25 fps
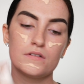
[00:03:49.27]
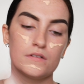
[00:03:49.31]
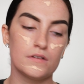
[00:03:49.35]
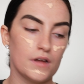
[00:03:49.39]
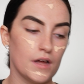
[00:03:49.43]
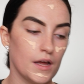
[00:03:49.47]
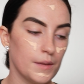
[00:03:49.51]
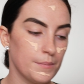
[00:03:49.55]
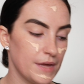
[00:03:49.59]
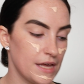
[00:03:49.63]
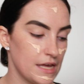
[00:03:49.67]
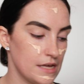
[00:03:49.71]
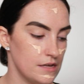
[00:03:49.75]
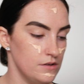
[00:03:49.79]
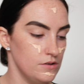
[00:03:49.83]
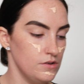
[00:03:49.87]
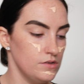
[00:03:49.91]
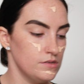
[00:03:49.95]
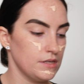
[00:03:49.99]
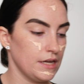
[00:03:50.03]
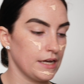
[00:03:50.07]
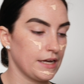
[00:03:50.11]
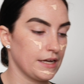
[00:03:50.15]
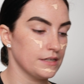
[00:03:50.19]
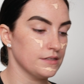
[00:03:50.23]
I may use
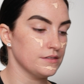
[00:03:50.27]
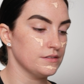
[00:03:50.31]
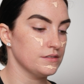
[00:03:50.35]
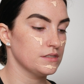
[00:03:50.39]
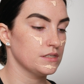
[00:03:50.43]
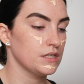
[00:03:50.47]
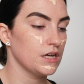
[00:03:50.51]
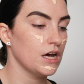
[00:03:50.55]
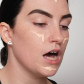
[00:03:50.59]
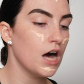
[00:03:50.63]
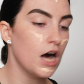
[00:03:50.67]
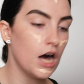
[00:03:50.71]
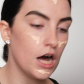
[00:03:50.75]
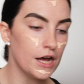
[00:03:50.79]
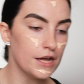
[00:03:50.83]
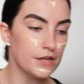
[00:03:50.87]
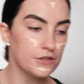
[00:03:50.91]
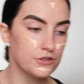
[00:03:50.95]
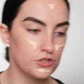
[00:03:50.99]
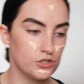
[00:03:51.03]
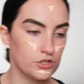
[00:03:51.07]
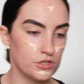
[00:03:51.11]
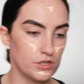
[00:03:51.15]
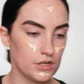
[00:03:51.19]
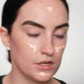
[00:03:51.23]
like a
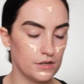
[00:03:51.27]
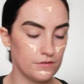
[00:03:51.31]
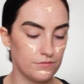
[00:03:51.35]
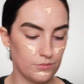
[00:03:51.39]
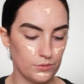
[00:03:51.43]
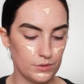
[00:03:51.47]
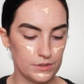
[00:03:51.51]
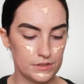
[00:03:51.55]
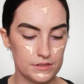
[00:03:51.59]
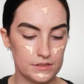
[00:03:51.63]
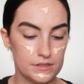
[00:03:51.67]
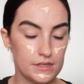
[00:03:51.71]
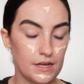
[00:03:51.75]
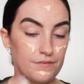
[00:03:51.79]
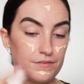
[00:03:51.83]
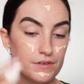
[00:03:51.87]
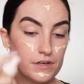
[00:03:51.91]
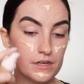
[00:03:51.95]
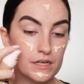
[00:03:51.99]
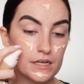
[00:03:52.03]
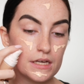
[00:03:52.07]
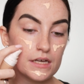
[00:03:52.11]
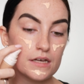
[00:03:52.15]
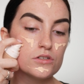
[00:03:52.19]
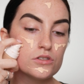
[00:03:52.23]
touch of
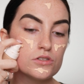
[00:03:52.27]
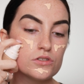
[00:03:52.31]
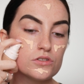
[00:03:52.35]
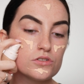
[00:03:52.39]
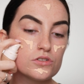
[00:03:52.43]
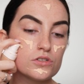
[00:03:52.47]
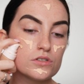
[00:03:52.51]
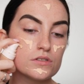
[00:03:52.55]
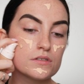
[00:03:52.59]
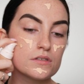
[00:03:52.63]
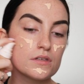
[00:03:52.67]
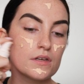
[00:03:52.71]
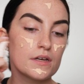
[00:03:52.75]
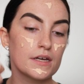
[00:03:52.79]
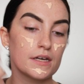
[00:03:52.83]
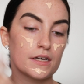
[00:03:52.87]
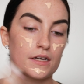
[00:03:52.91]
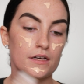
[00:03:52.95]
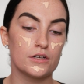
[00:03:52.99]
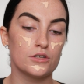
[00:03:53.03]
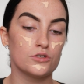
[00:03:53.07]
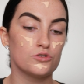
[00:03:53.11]
170, just like a